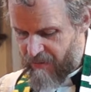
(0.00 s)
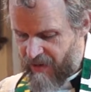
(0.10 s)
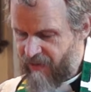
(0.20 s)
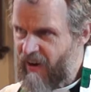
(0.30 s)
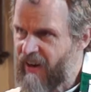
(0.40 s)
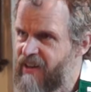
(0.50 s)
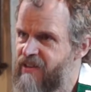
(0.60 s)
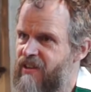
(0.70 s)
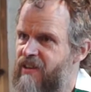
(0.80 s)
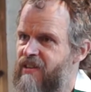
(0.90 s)
The
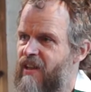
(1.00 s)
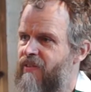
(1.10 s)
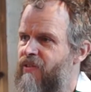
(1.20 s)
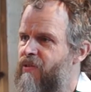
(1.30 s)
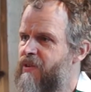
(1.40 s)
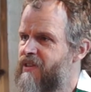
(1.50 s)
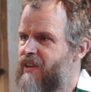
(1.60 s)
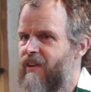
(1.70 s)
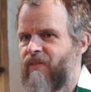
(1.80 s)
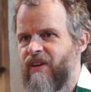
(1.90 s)
frankincense, therefore, would
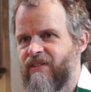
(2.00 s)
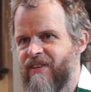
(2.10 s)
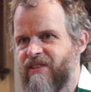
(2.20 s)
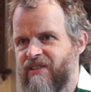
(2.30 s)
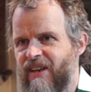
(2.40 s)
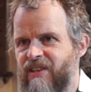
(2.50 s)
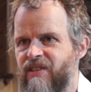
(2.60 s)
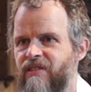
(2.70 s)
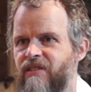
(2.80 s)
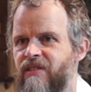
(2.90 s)
stand for his
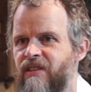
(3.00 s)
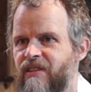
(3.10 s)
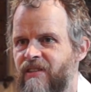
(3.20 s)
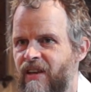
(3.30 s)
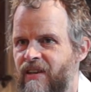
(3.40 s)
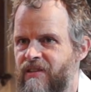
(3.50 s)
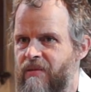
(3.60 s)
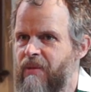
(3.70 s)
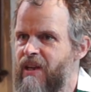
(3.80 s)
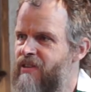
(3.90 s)
intercessions and his
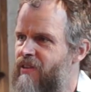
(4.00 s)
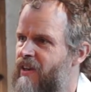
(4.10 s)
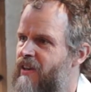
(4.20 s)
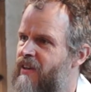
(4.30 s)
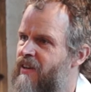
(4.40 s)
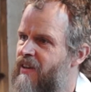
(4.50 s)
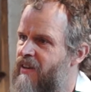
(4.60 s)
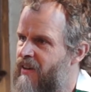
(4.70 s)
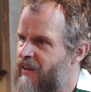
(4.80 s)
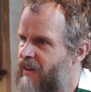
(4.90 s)
intermediary
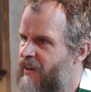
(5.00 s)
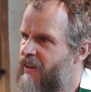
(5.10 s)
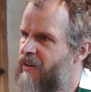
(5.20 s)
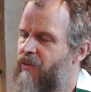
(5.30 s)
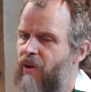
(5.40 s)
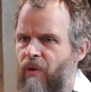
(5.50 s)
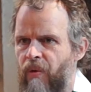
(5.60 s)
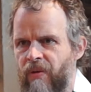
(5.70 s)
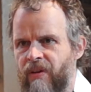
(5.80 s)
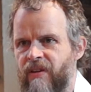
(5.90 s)

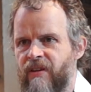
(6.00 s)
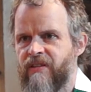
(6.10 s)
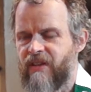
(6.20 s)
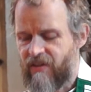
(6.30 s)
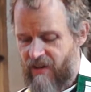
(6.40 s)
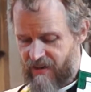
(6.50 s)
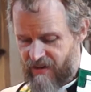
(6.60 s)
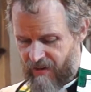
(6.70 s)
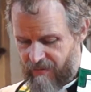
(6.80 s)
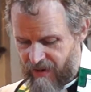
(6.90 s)
role as our great
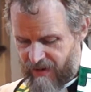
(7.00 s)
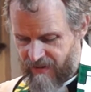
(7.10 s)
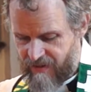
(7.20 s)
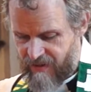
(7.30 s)
high priest.